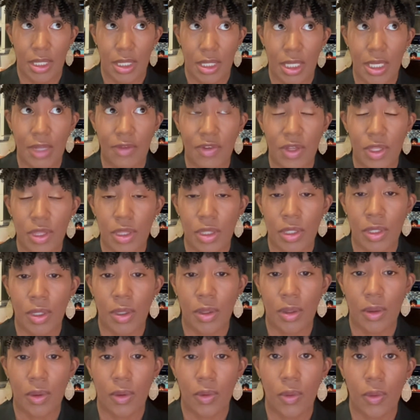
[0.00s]
even
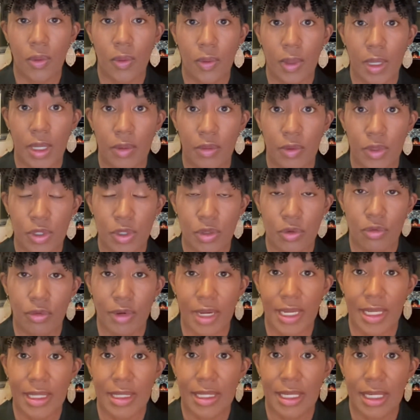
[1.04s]
though it was
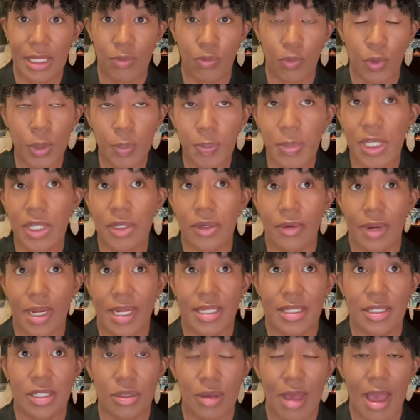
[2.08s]
great and would be
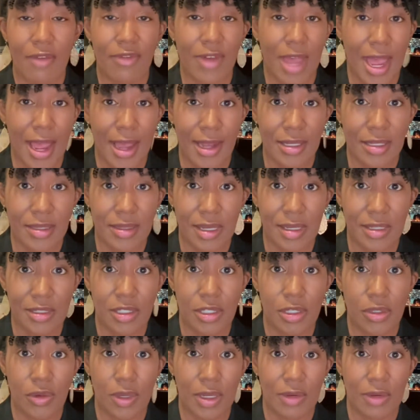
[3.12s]
great to have access to